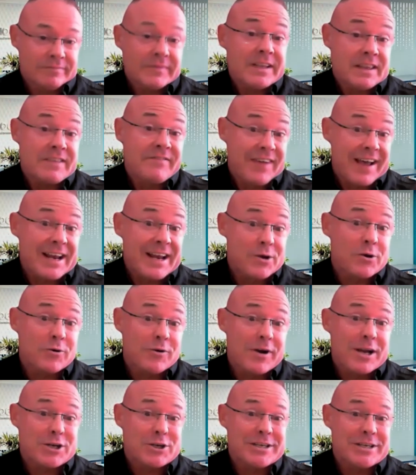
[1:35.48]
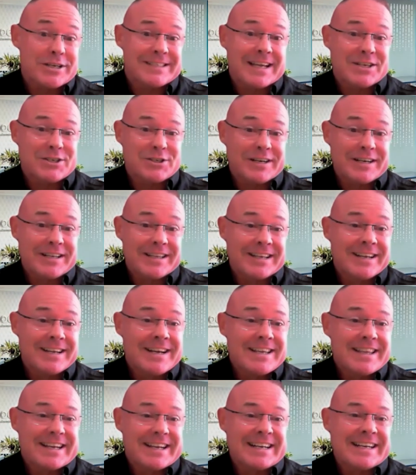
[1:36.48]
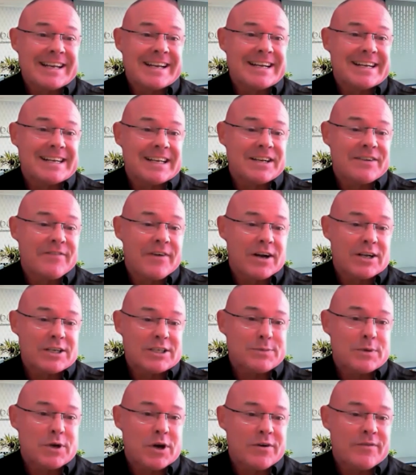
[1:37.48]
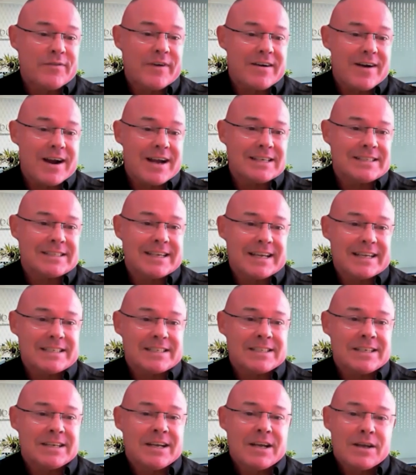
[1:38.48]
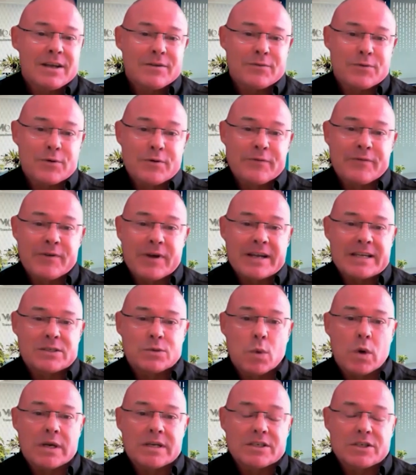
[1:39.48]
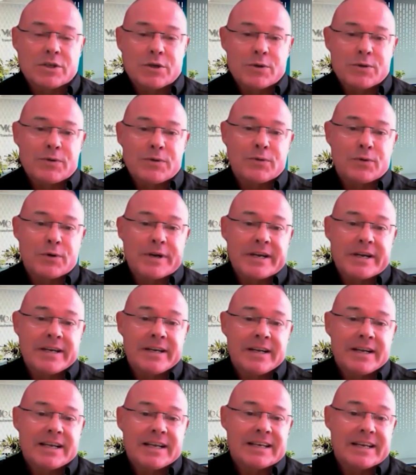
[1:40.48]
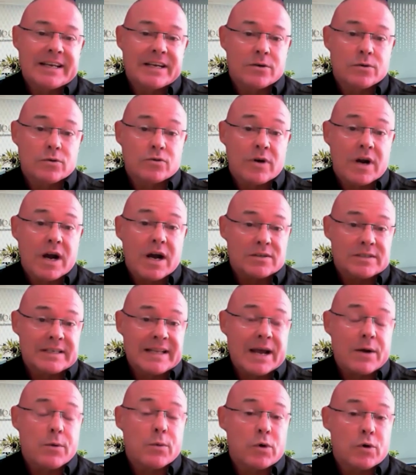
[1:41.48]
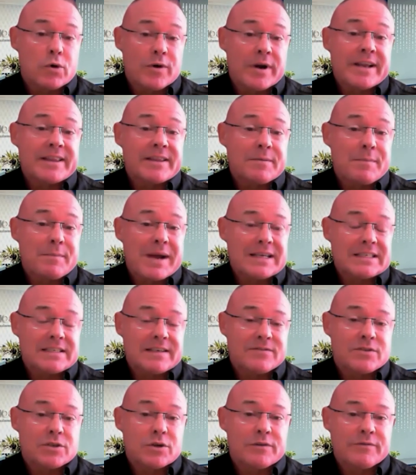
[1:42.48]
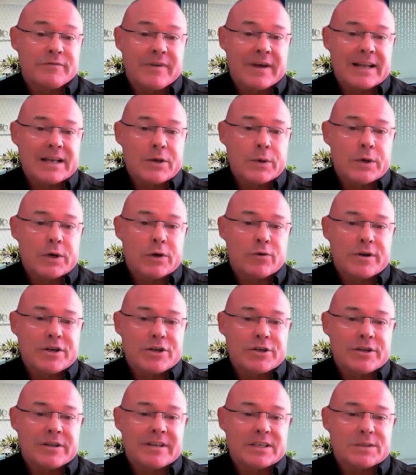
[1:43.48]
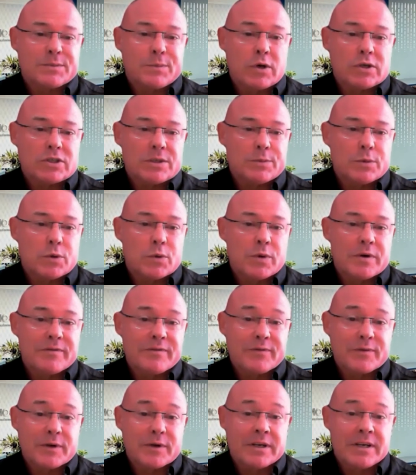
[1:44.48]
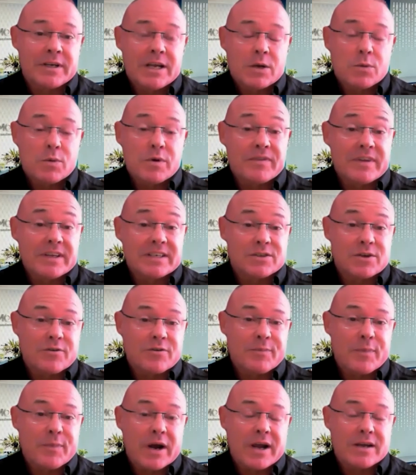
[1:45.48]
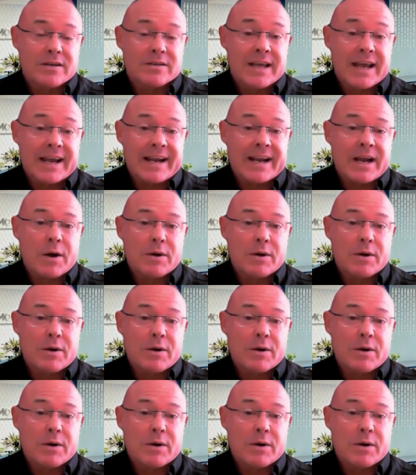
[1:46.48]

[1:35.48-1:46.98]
the value creation, essentially, the, the clinical advancement of our assets through phase one, two, three clinical trials, and that will create the massive sort of value accretion that's possible with uh, with this sort of biotech